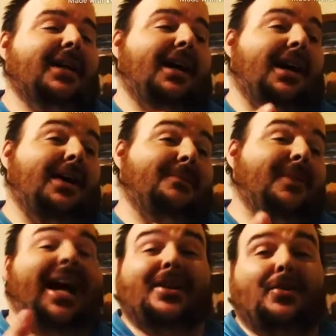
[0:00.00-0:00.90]

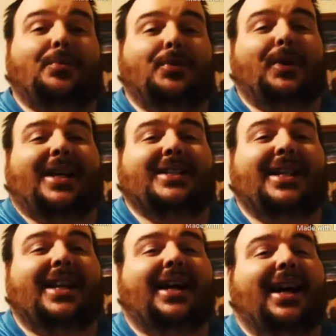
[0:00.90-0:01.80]
I do
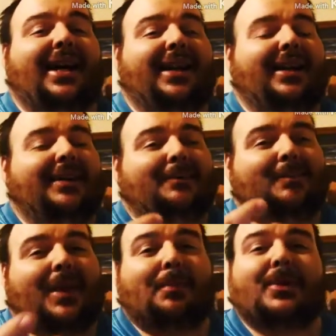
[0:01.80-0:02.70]
procrastinate. I
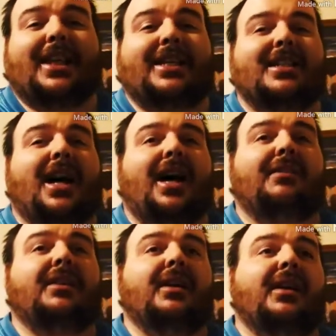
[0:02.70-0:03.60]
put things off.